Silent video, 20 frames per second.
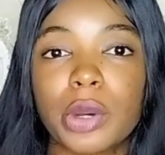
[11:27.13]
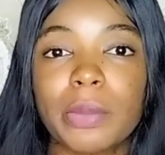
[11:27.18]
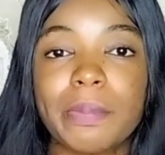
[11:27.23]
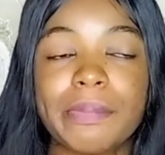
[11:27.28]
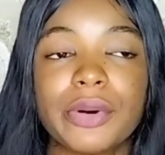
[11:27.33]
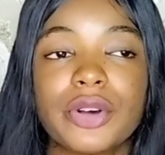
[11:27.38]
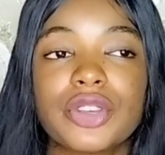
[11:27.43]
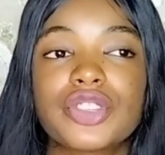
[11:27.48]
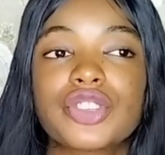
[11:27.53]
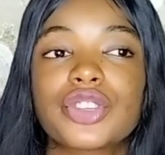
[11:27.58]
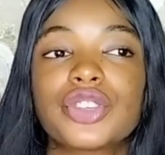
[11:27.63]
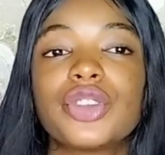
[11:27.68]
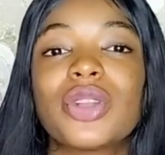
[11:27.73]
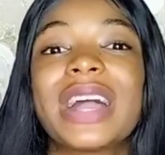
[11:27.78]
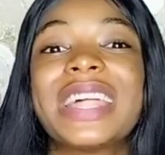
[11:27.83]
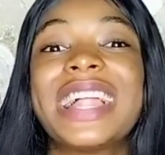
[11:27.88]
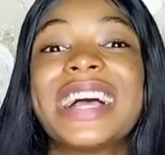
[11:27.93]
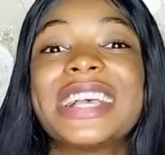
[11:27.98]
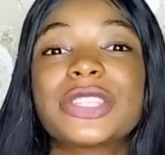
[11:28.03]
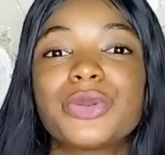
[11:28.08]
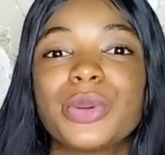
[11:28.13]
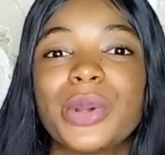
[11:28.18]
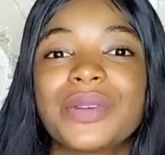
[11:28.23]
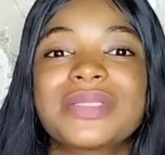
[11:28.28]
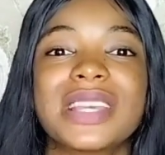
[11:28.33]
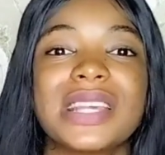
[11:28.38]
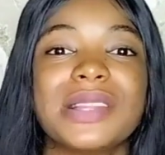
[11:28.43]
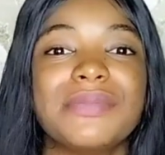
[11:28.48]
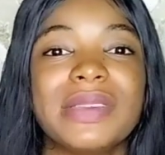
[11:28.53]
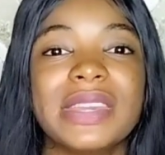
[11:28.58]
box you can as well
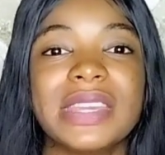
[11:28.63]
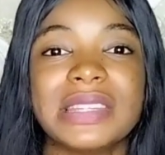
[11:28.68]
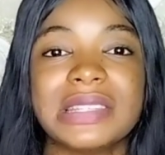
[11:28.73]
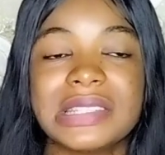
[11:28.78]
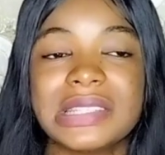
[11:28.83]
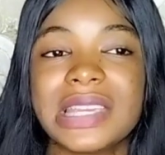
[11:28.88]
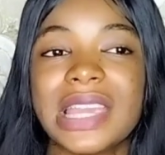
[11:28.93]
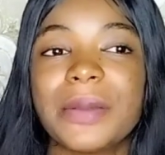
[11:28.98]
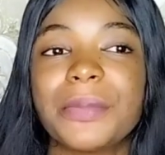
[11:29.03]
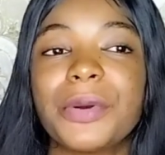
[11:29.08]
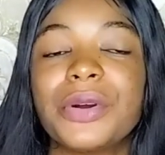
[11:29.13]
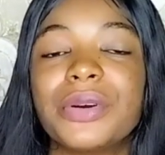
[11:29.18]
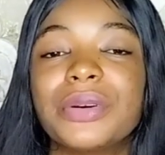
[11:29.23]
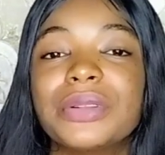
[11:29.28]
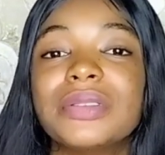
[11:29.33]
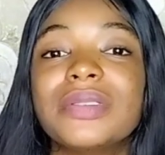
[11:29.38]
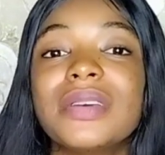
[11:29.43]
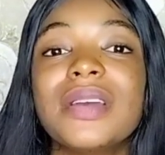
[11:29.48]
send me a dm on